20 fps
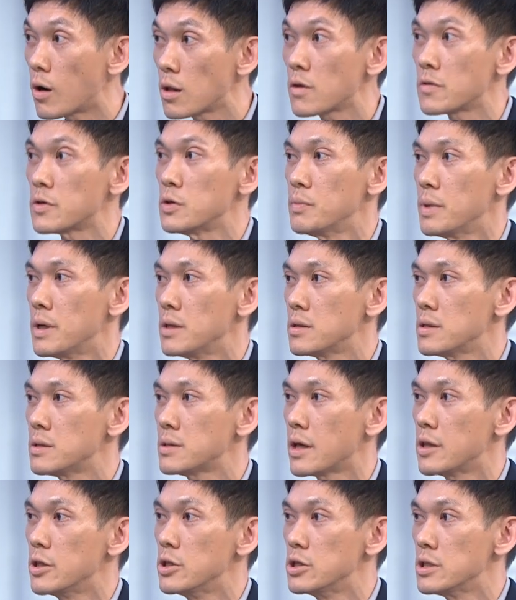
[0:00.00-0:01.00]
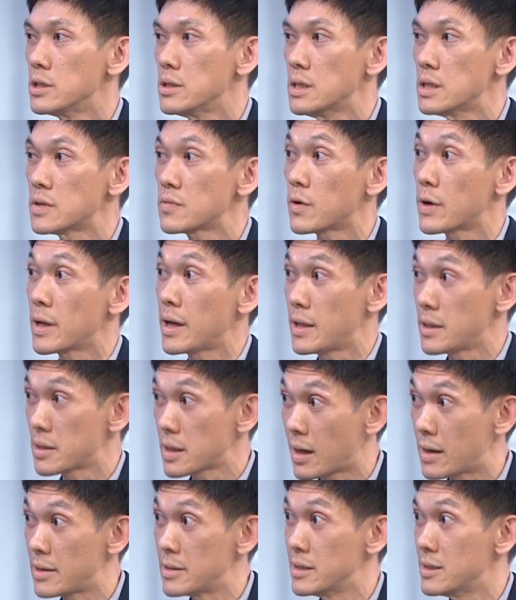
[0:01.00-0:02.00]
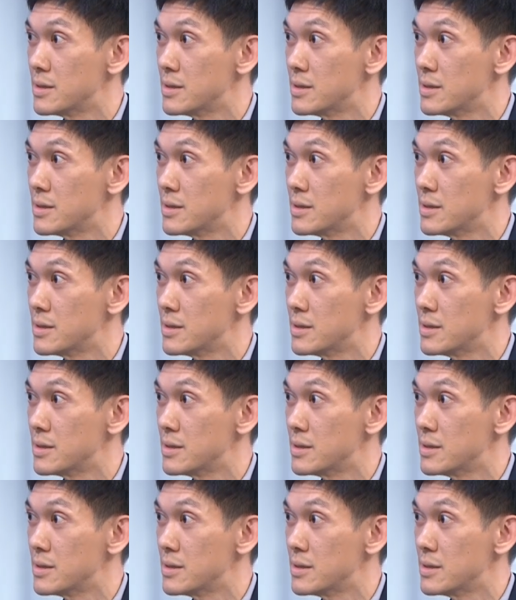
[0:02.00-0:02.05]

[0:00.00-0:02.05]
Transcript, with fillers: all of humanity's energy needs for an entire